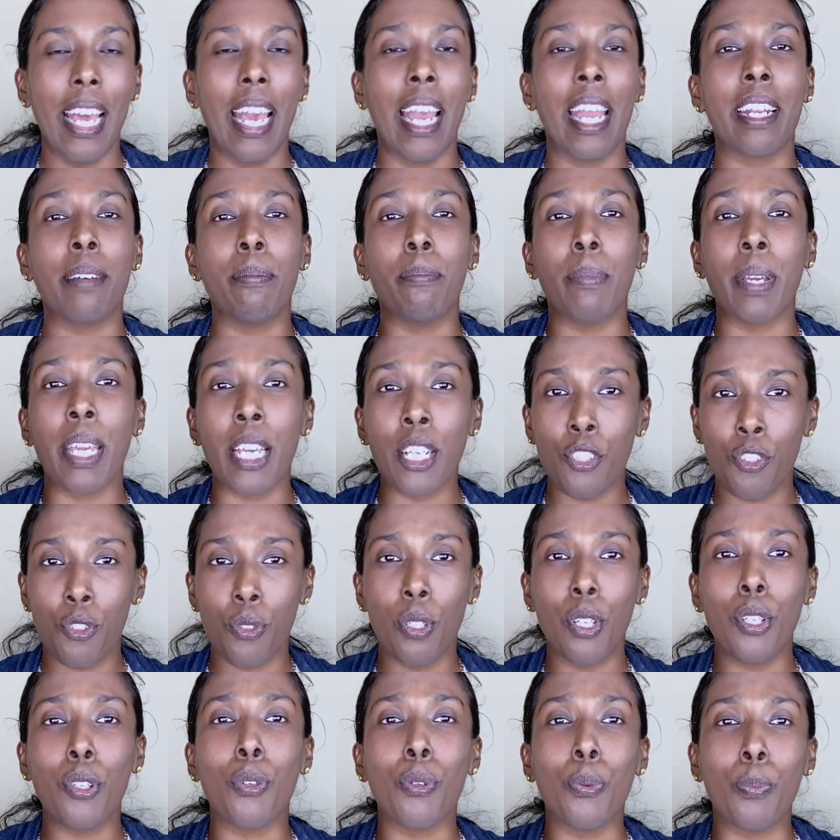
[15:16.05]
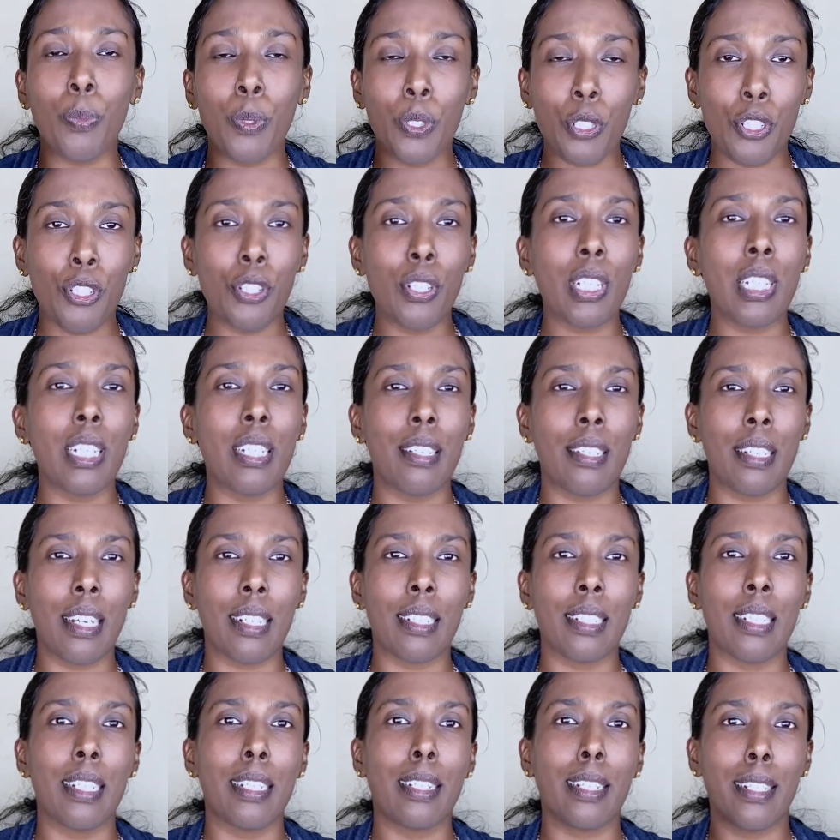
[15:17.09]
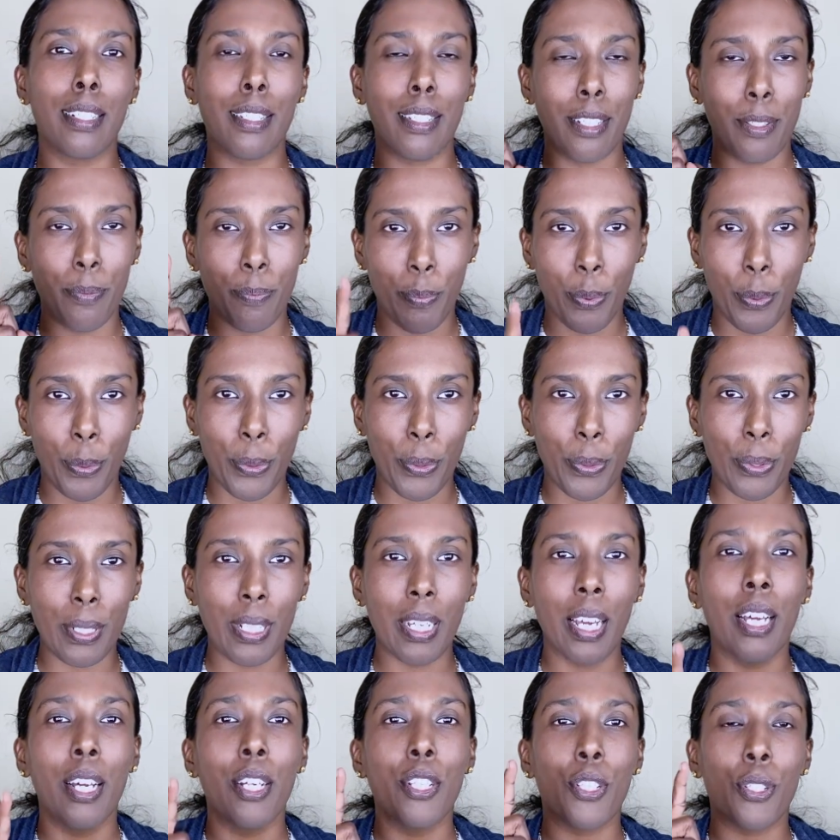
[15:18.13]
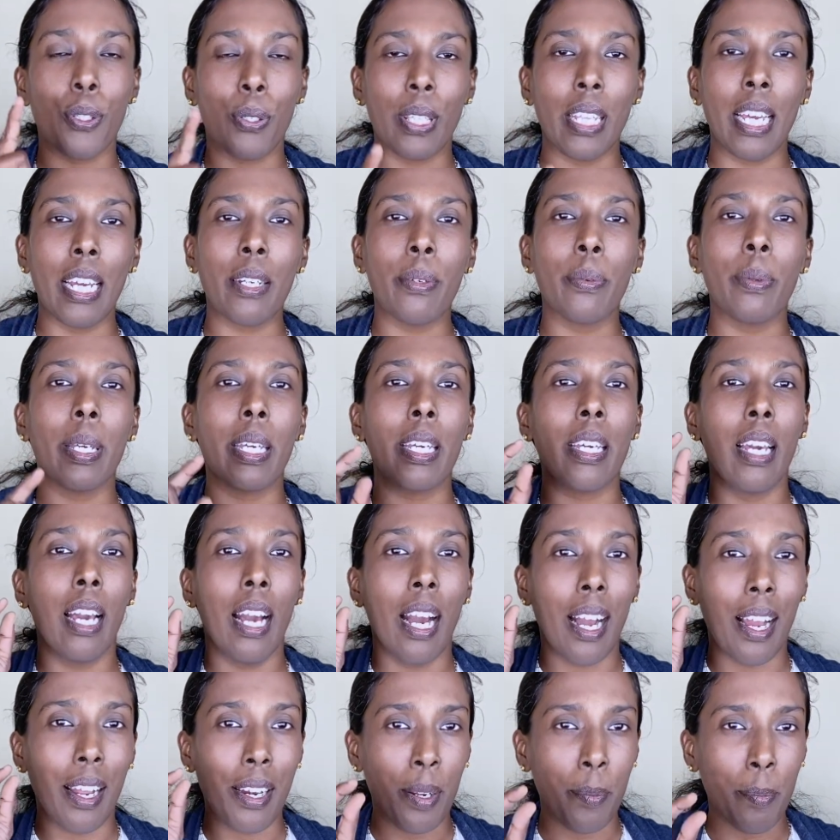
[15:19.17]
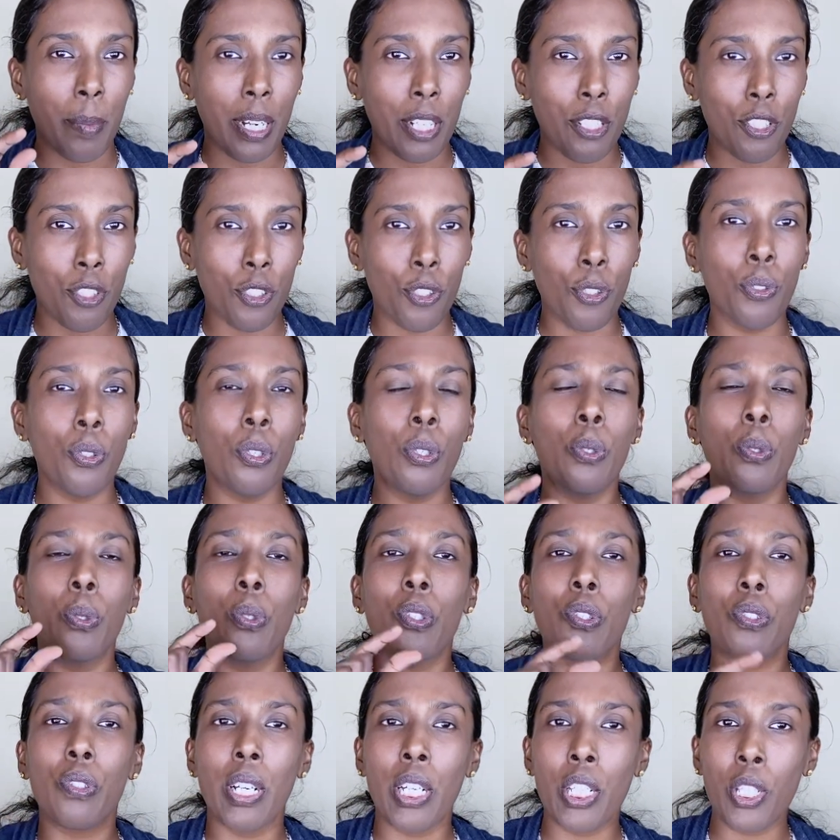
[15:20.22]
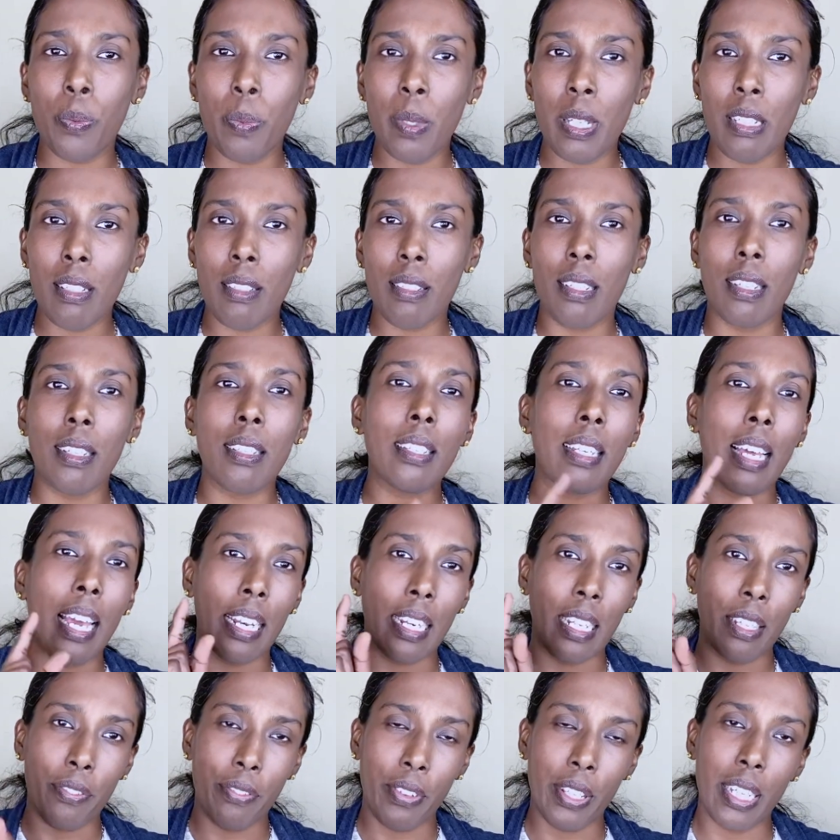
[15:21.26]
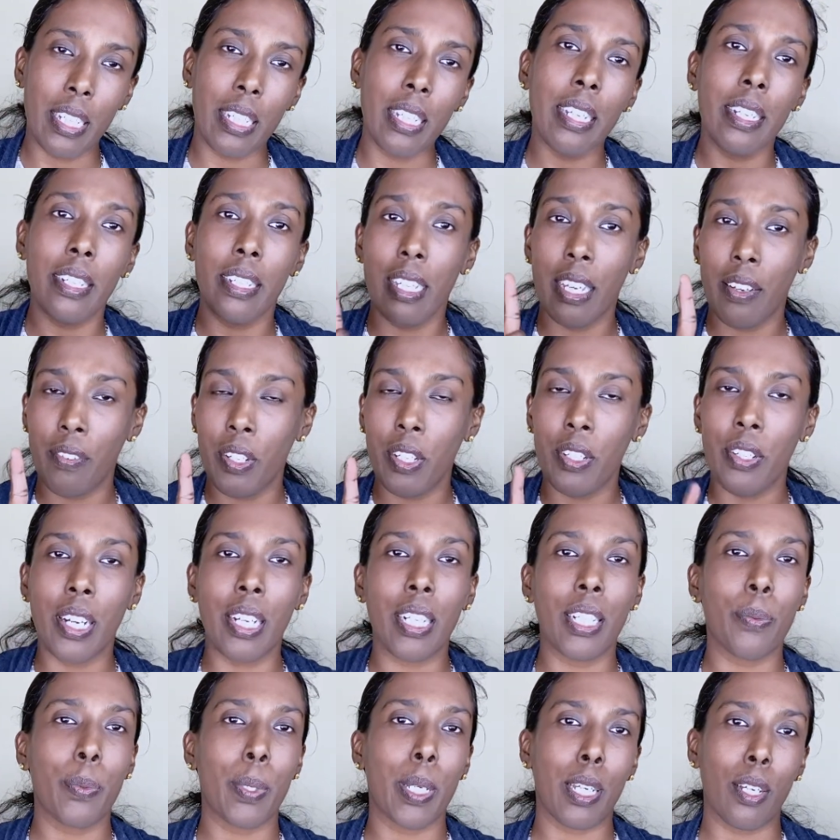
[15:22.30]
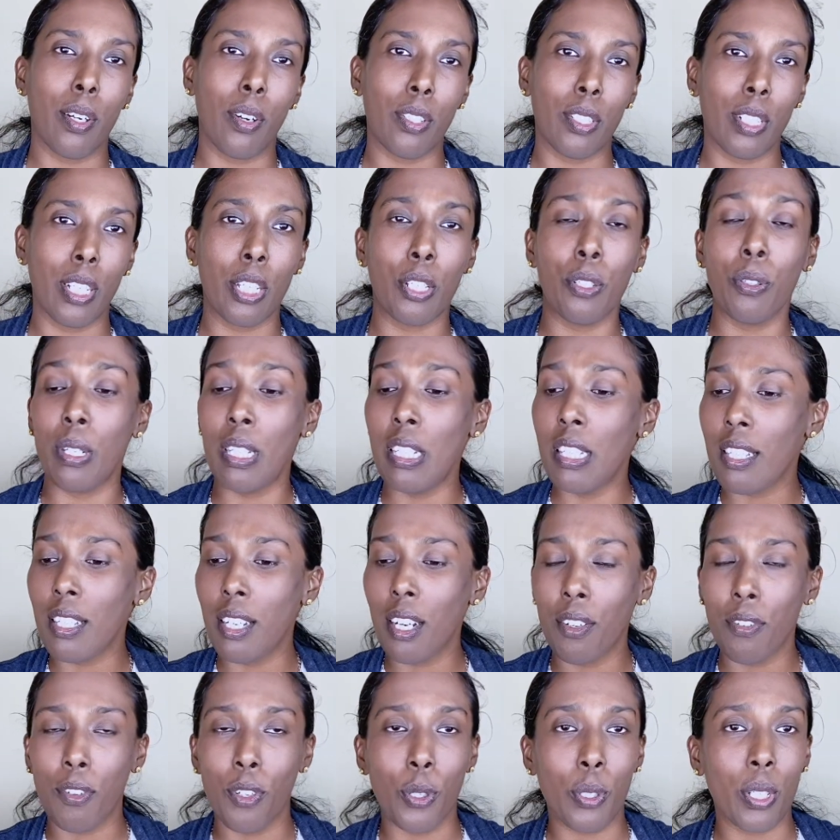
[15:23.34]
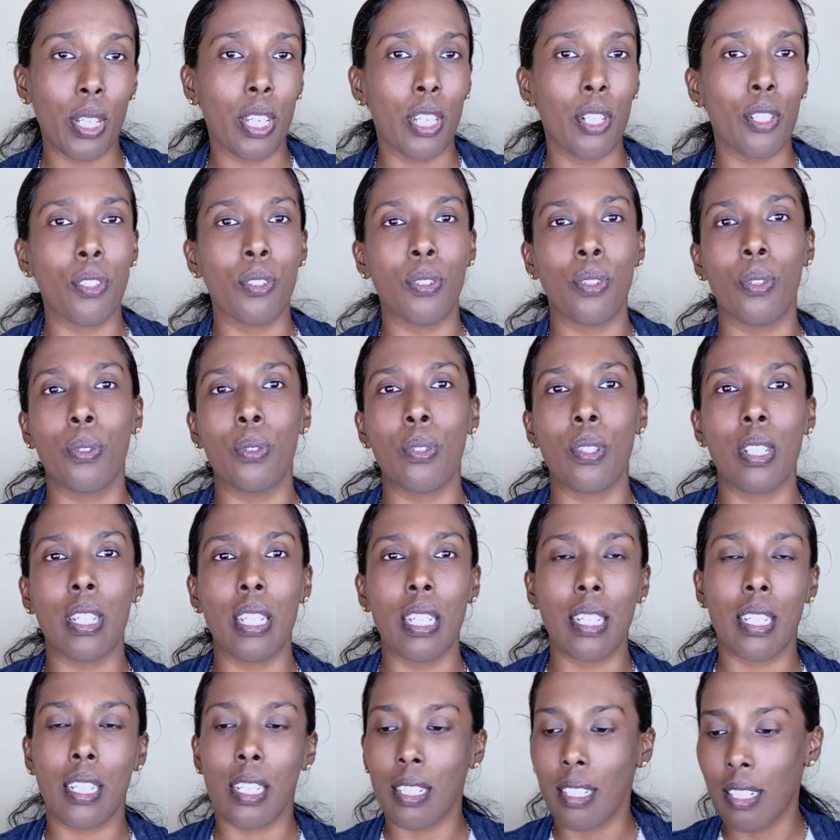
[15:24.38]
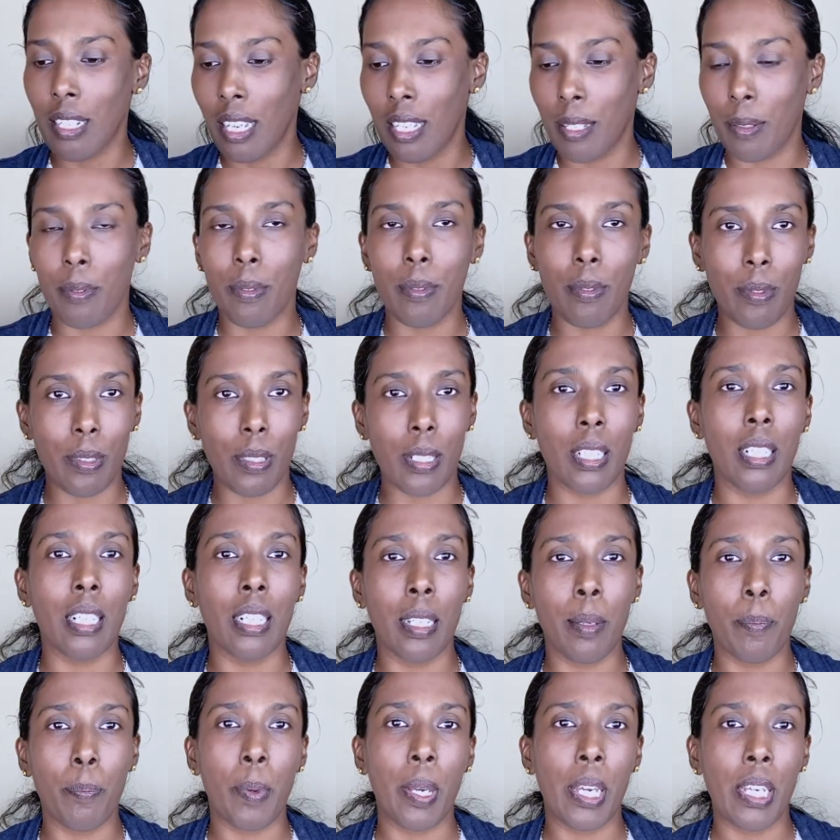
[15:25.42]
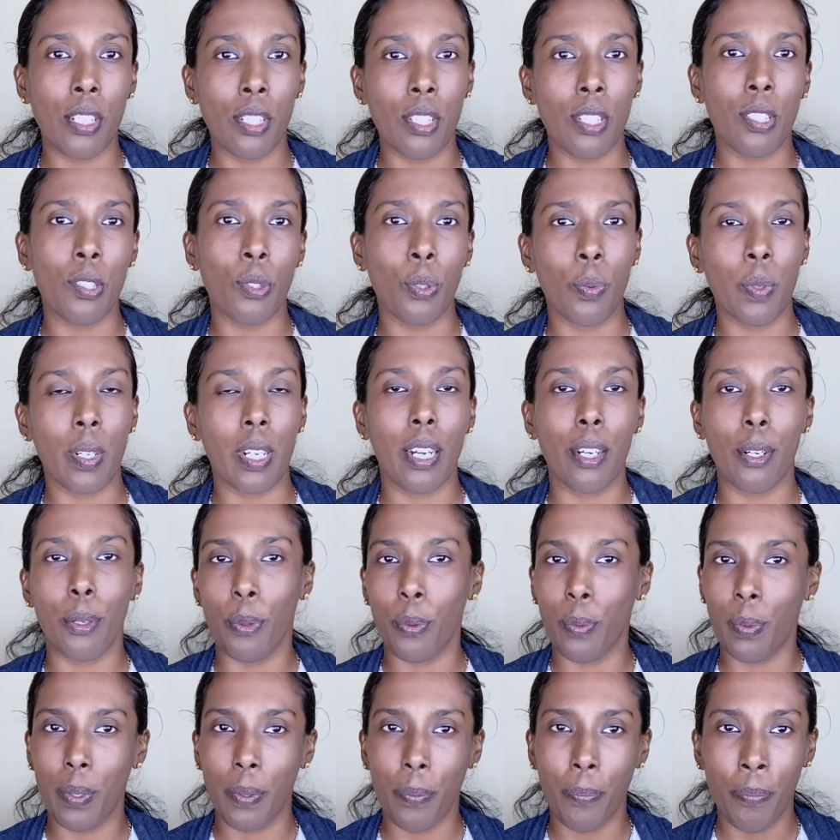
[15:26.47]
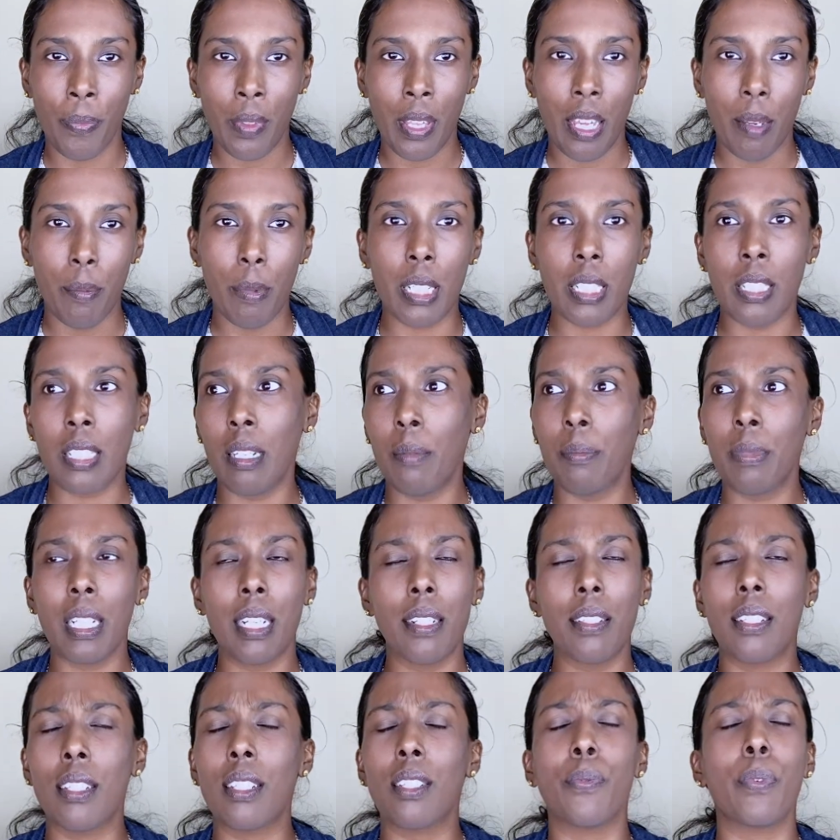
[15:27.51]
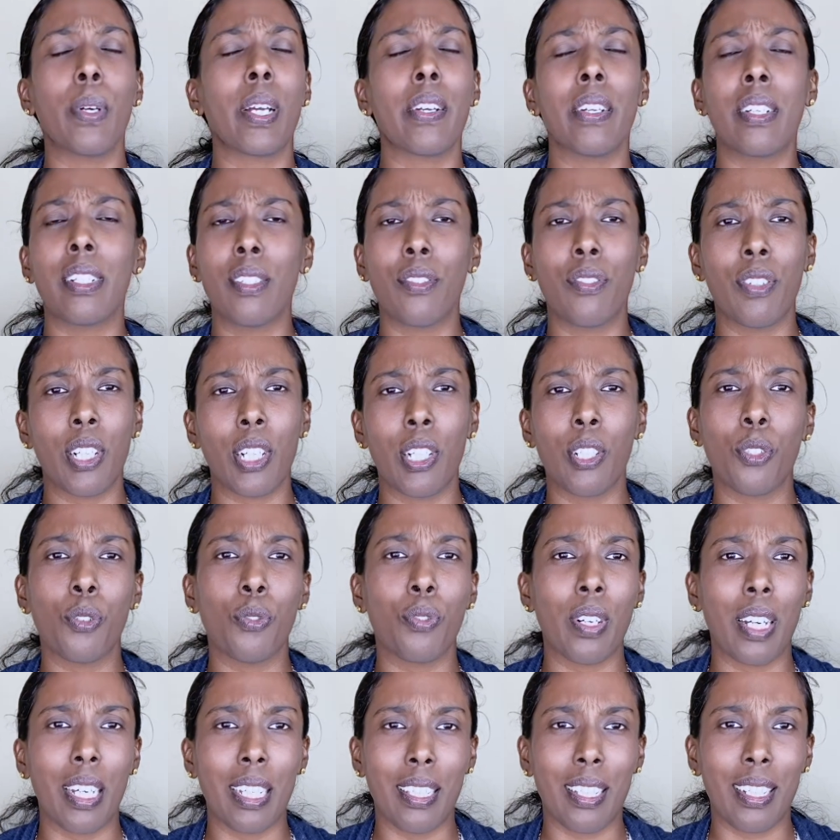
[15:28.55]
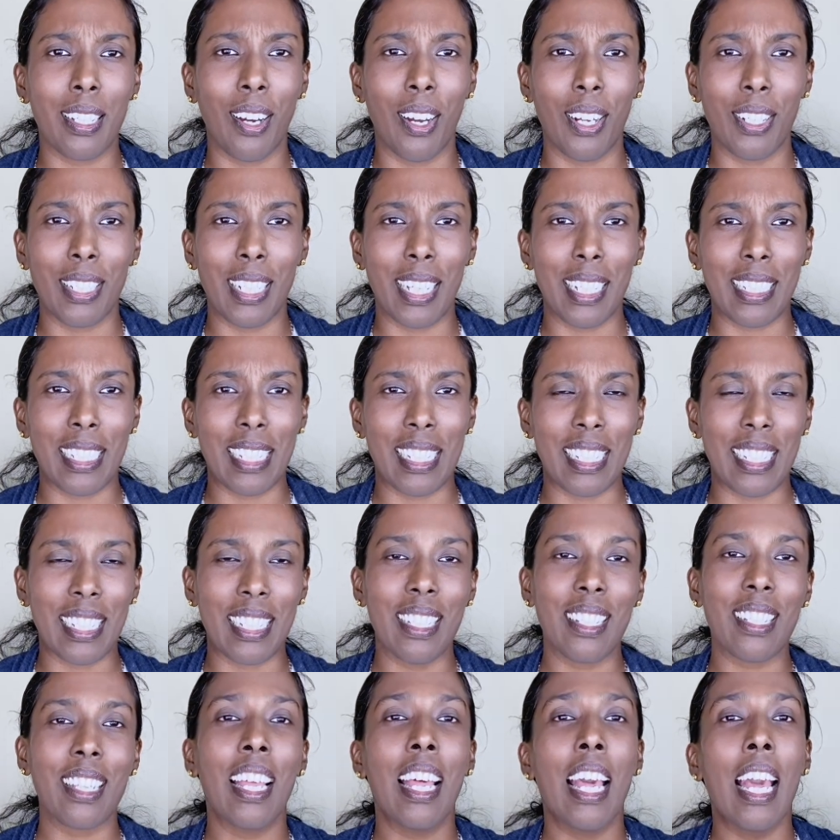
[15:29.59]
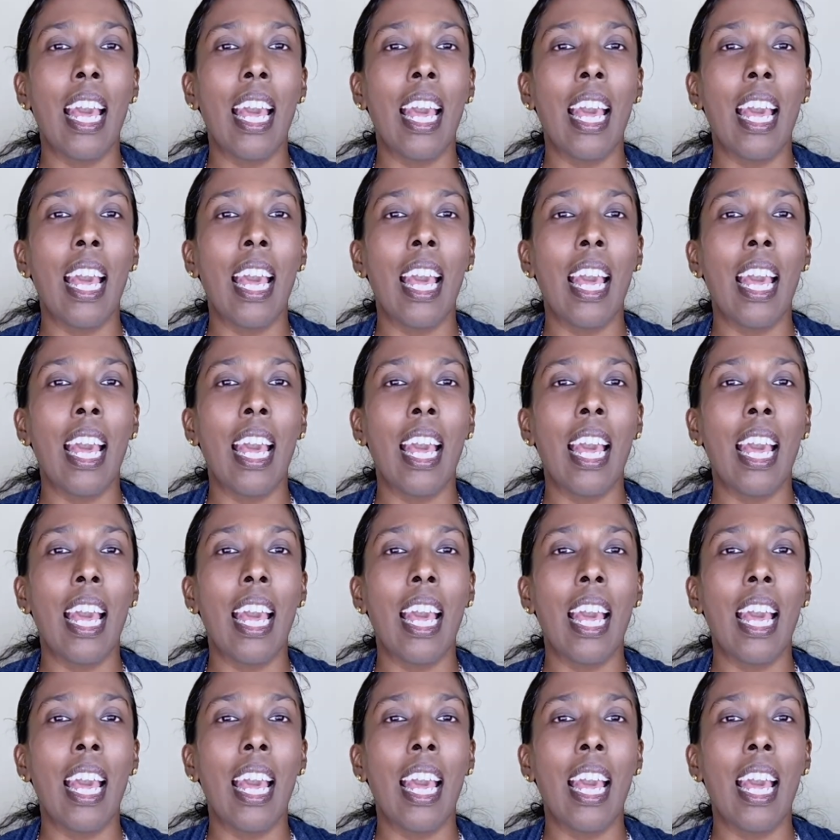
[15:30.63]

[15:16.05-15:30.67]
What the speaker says: And make sure you put your contact details in bold, so that way hiring manager know whose resume is this, and if they need, they will right away contact you, instead of looking into those details like turning pages over and over, because sometimes it's very difficult to find the contact details.